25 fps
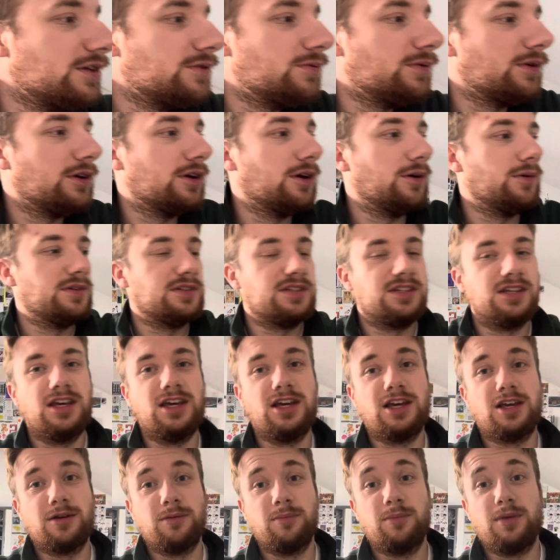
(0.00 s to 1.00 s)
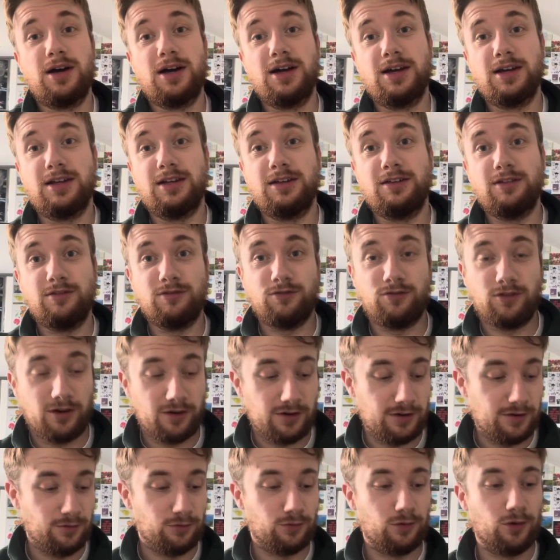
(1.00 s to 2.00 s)
we could always take my
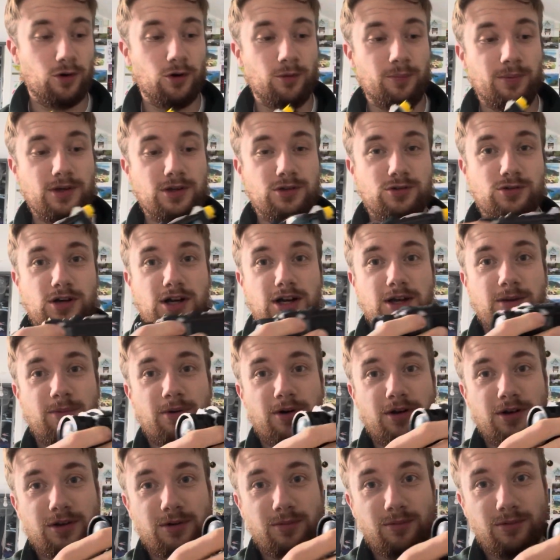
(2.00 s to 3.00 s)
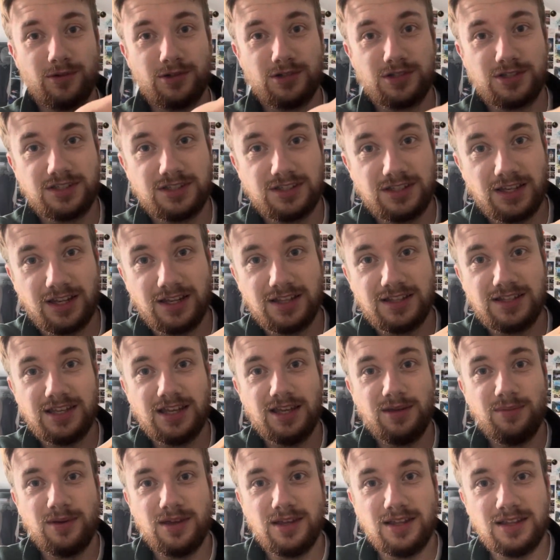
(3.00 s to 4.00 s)
very ropey tripod and we'll just
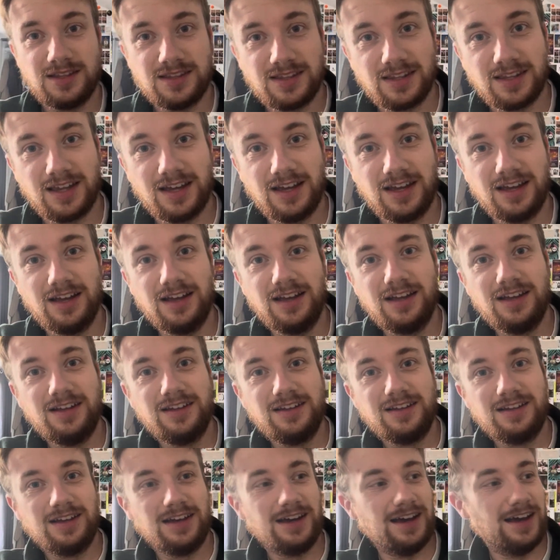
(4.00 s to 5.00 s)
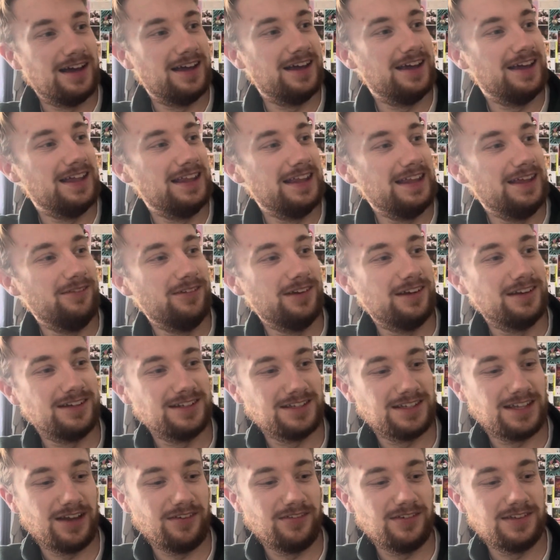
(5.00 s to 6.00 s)
sellotape it into that, and then we could
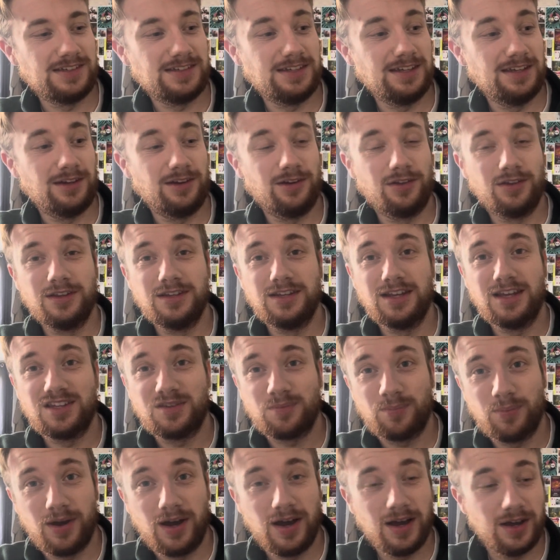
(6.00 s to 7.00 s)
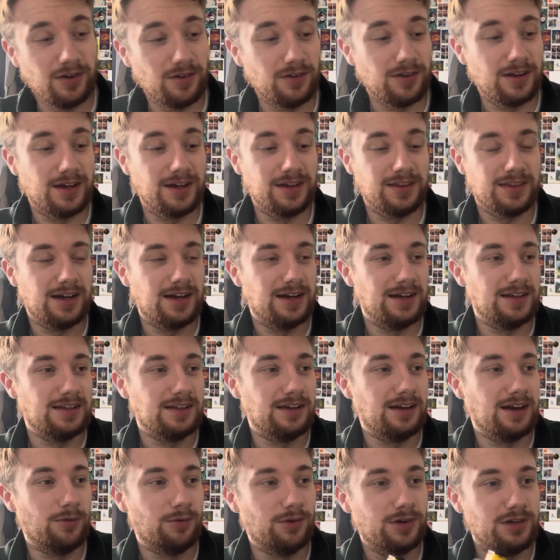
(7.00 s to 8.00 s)
just have it sitting on the desk. But I don't like that
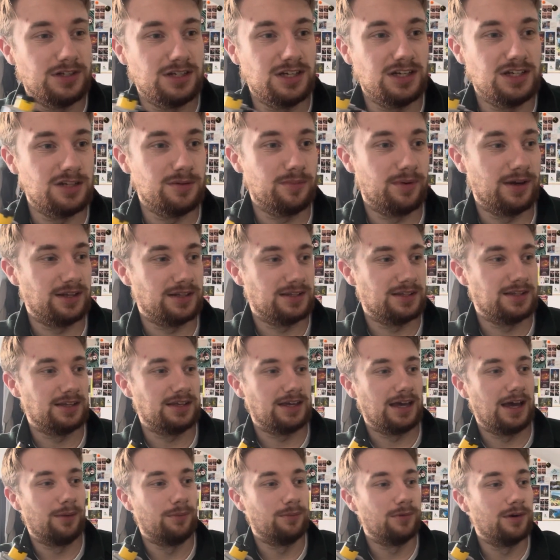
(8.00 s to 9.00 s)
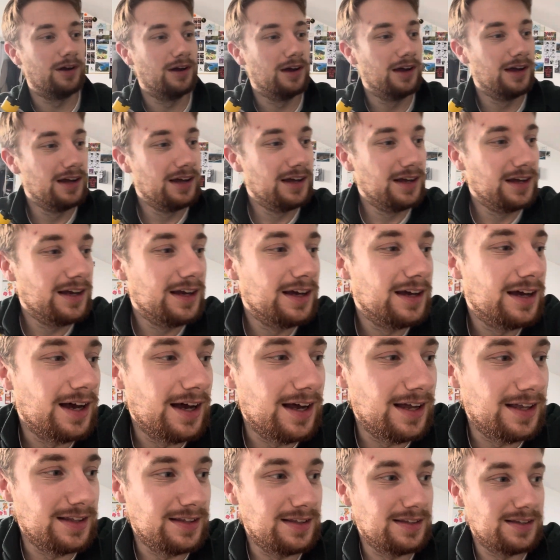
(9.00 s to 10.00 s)
idea. I want to change it back to the camera
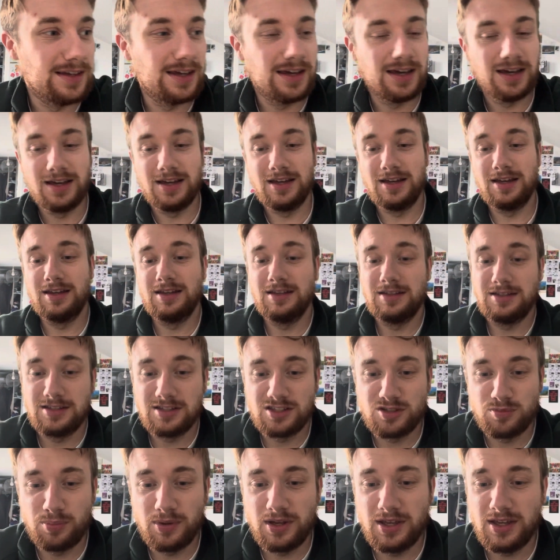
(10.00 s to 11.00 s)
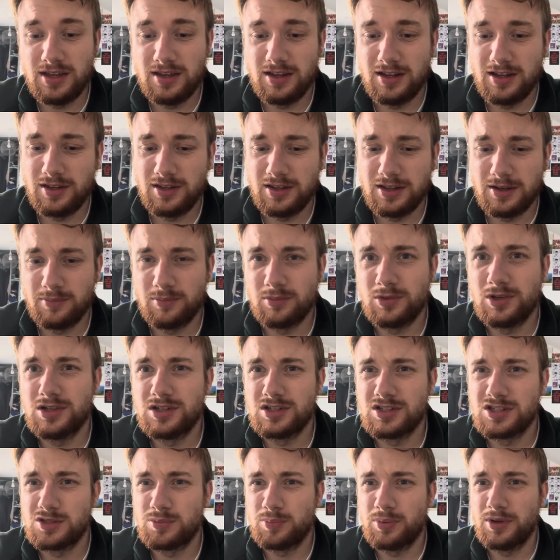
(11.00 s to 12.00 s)
and display it. I think I'm going to
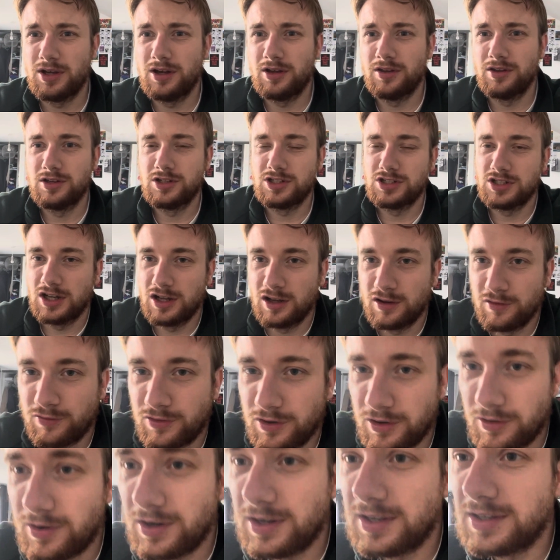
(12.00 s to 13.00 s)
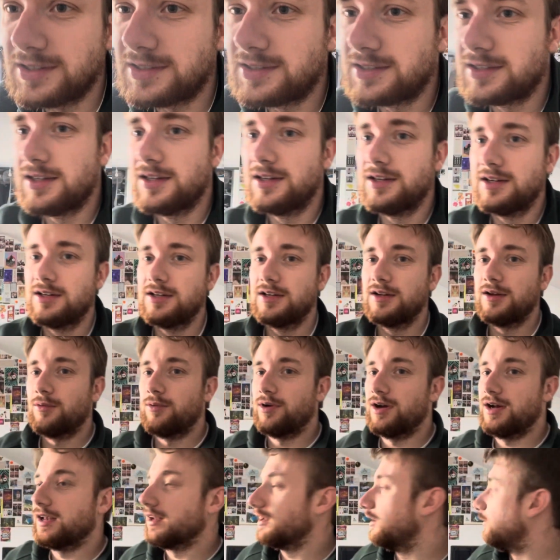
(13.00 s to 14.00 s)
display it on the shelf. Well, it